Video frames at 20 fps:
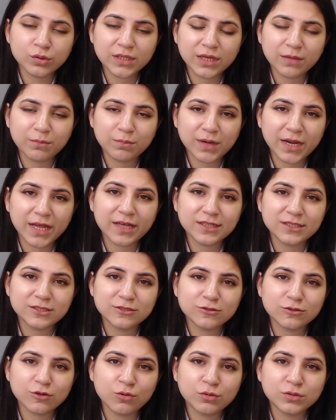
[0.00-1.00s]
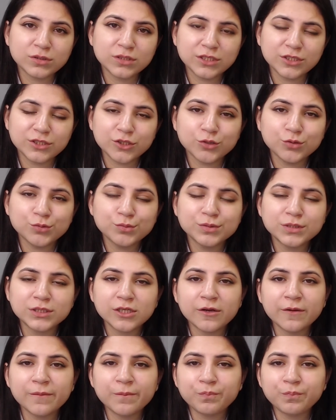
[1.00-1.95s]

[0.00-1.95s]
the plates or the tubes